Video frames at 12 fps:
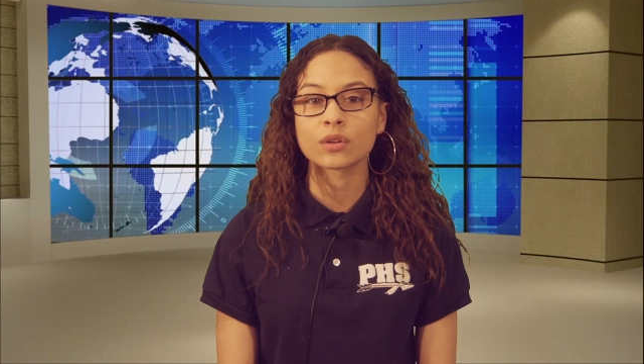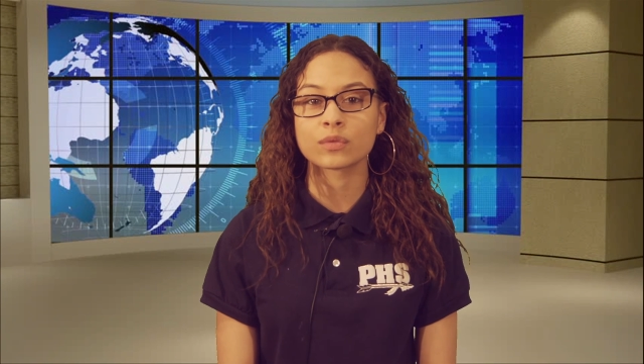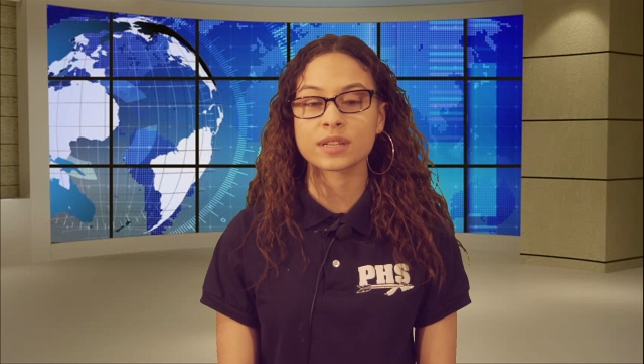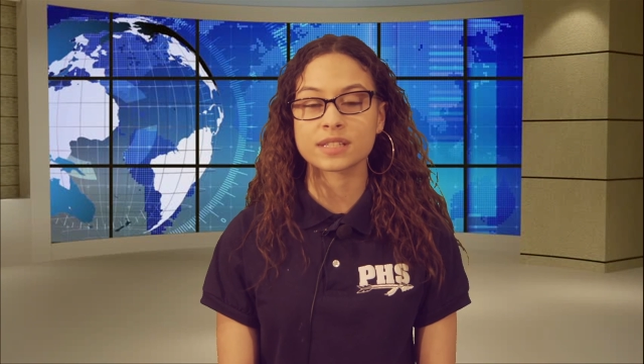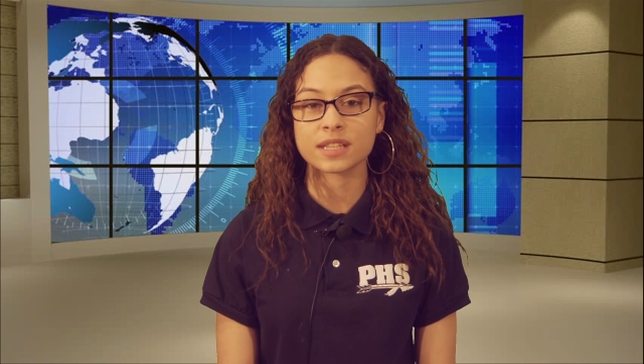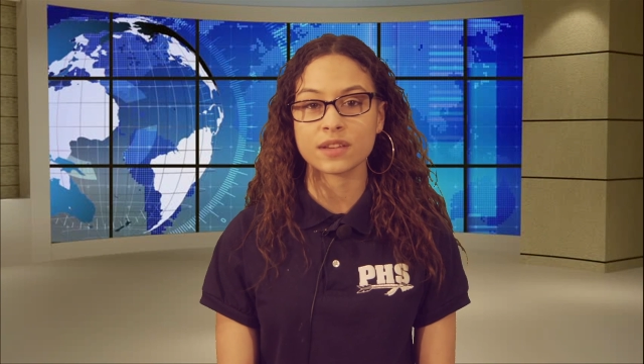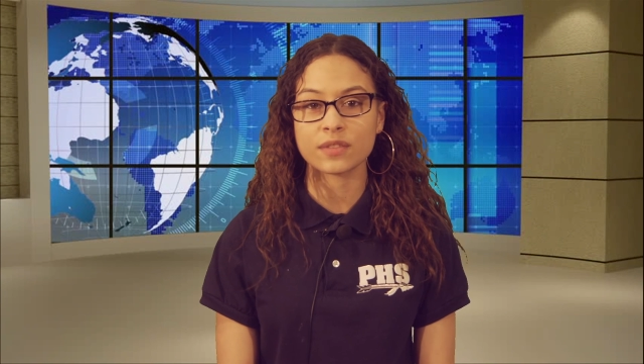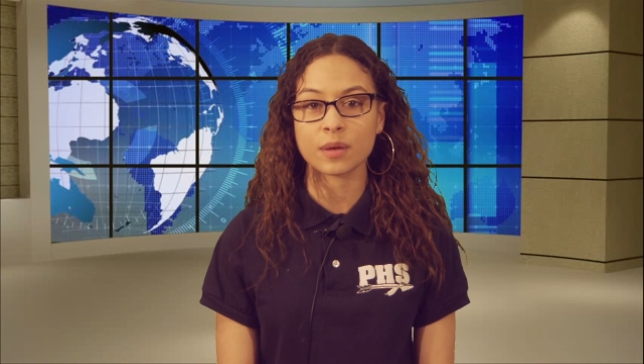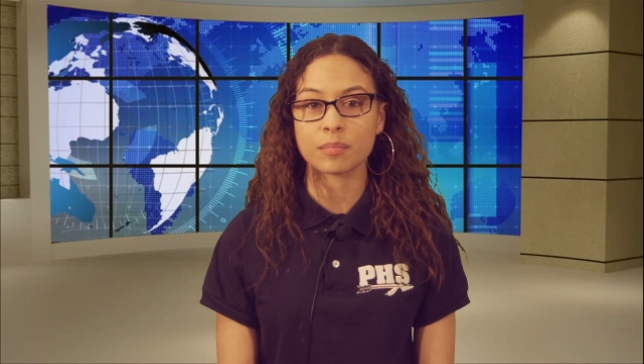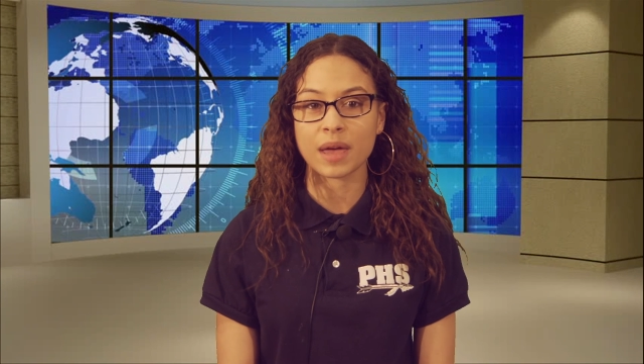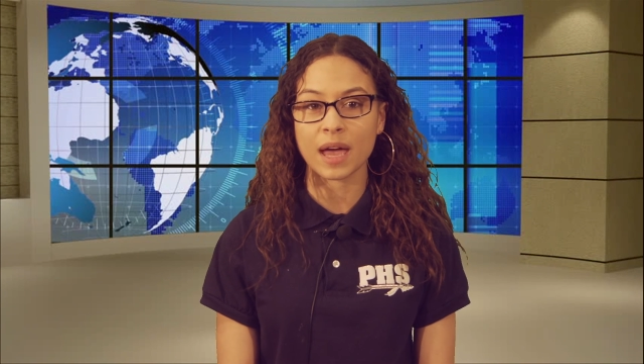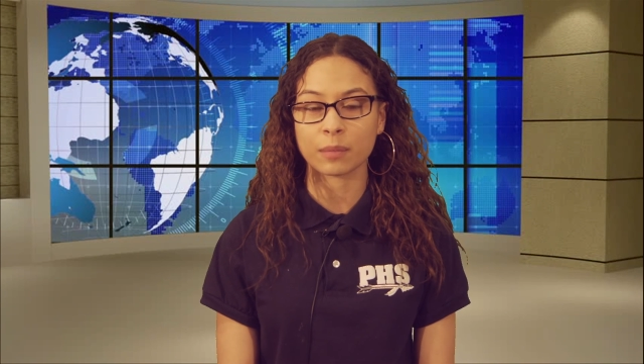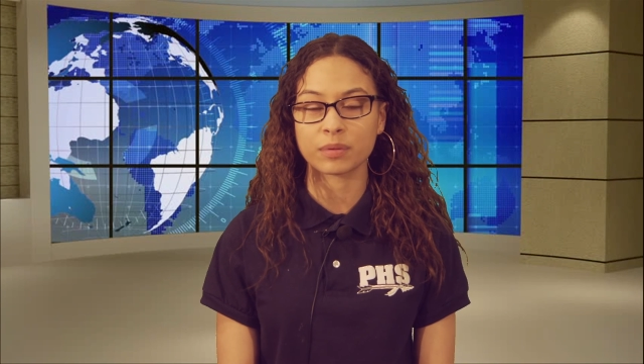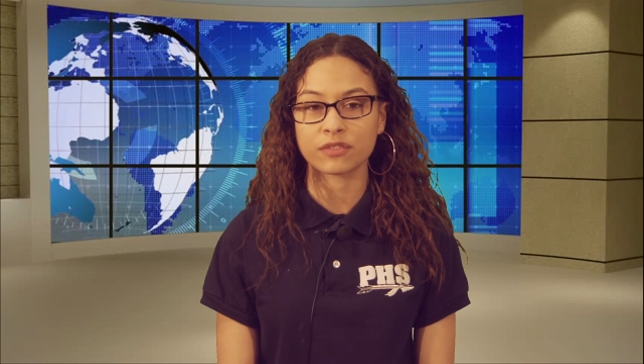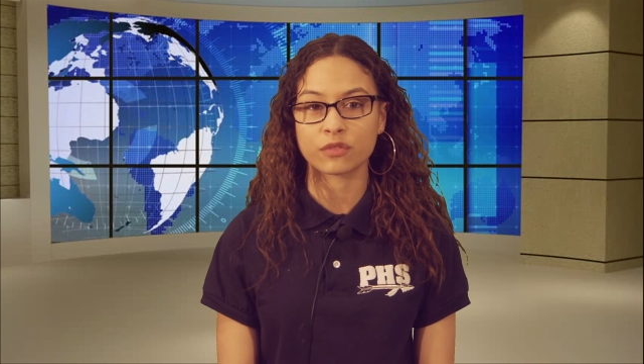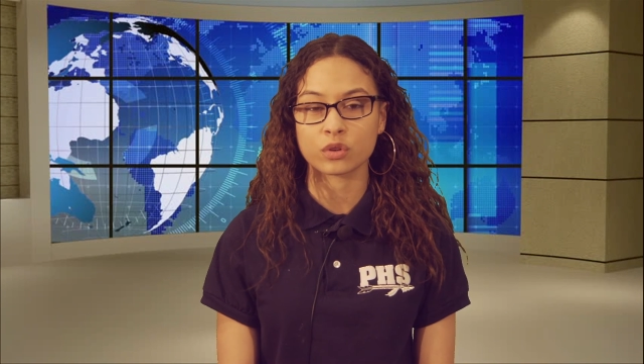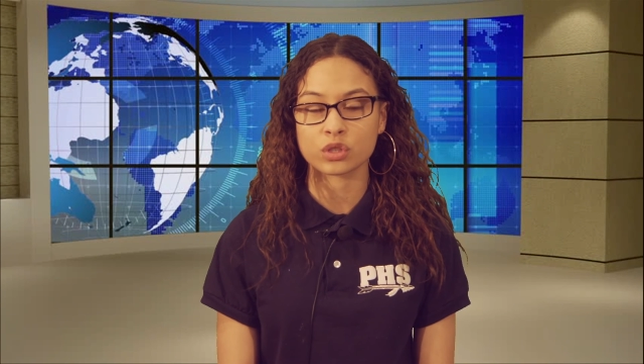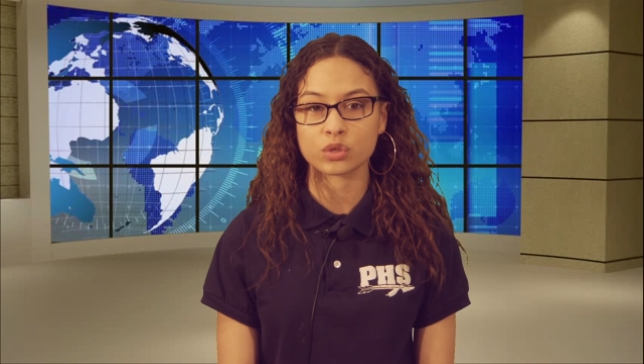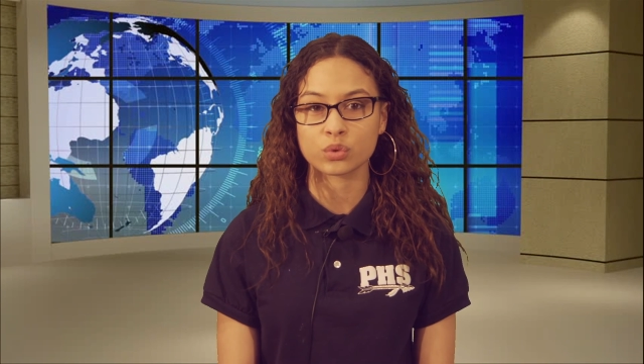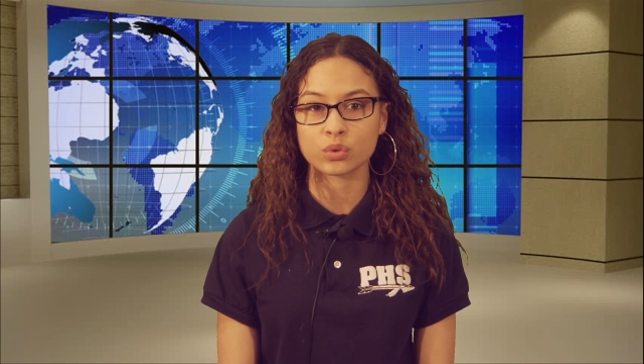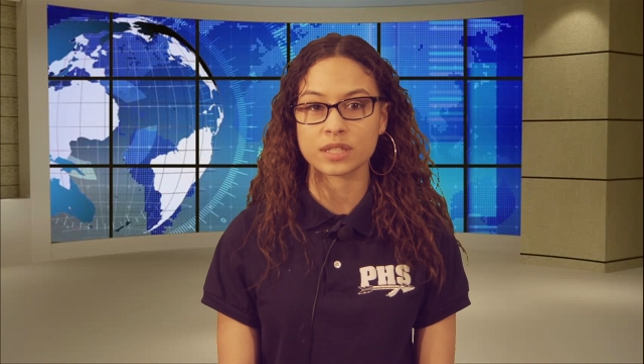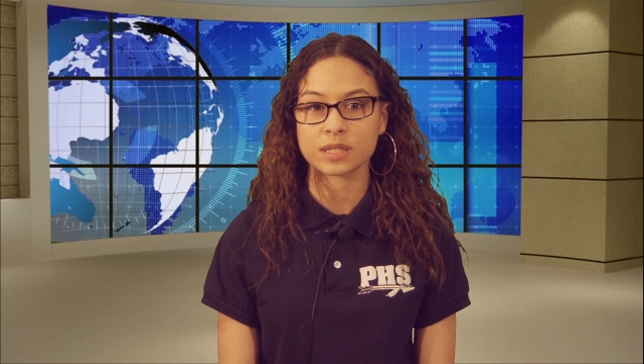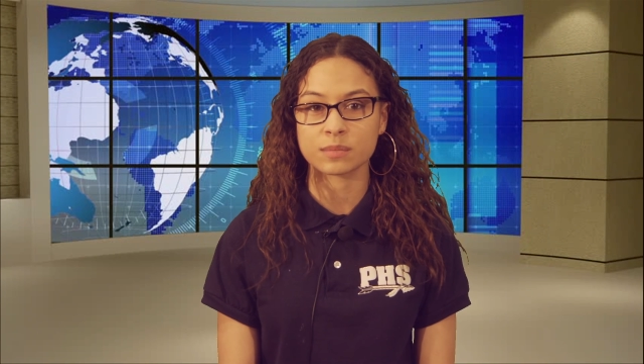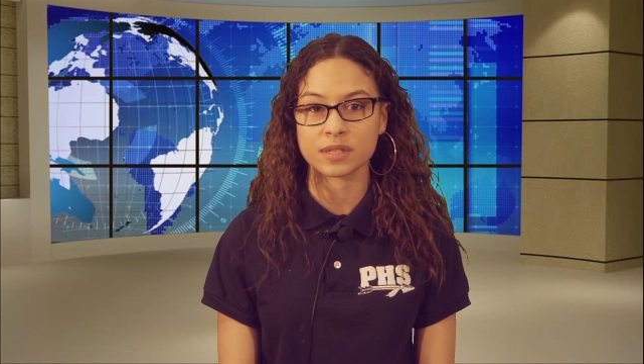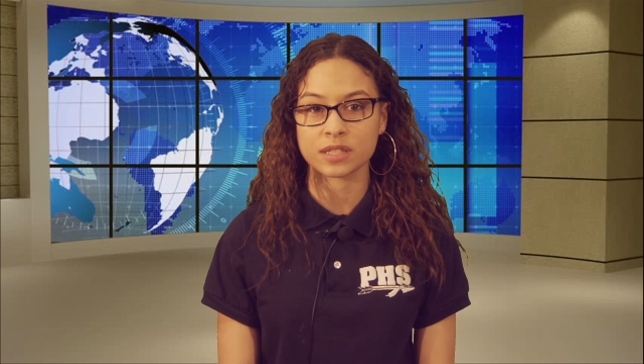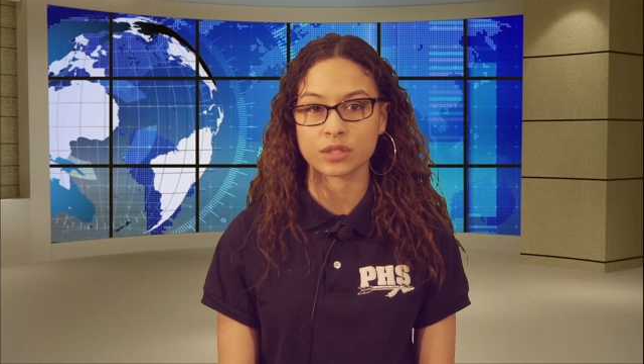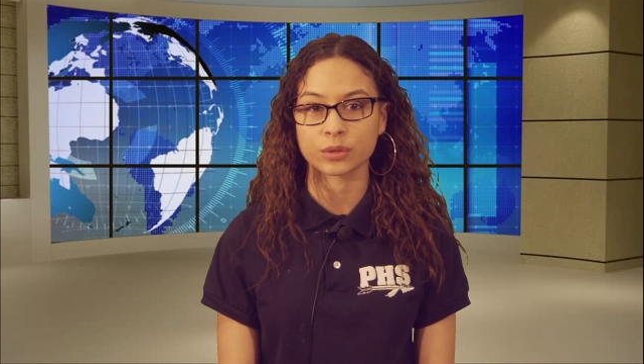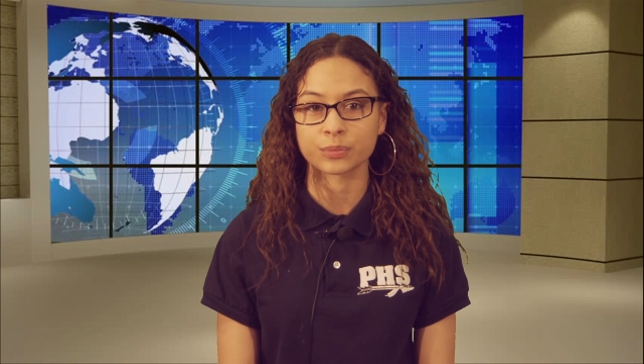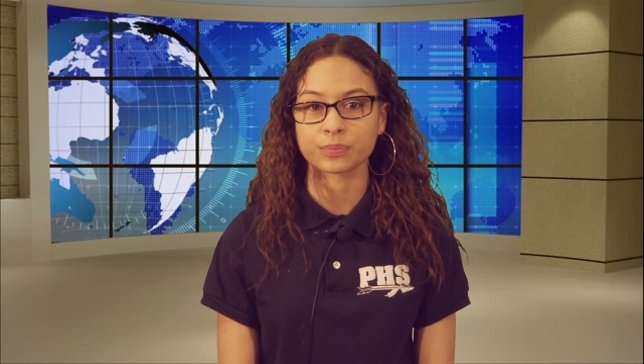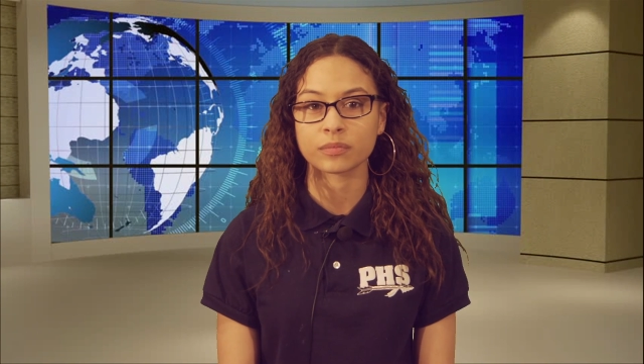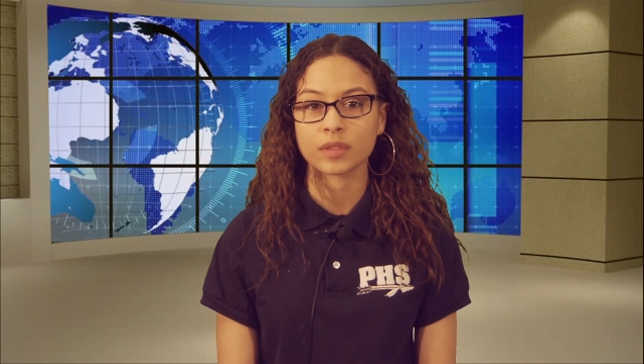receive them back before school dismissal.